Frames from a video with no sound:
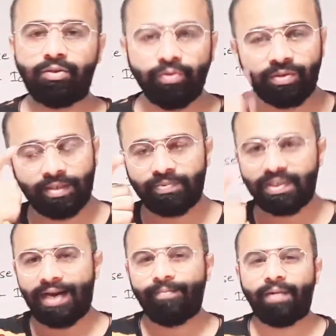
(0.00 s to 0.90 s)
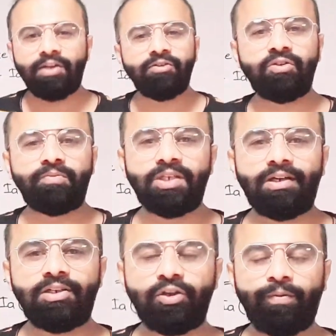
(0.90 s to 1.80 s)
do subscribe my YouTube
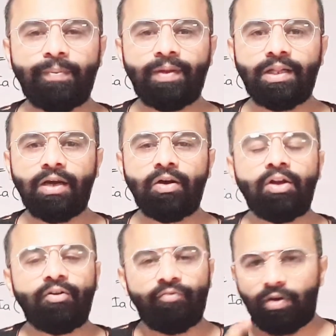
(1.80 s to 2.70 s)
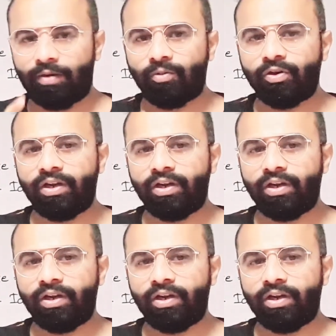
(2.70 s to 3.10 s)
channel Shoaib Dayo for more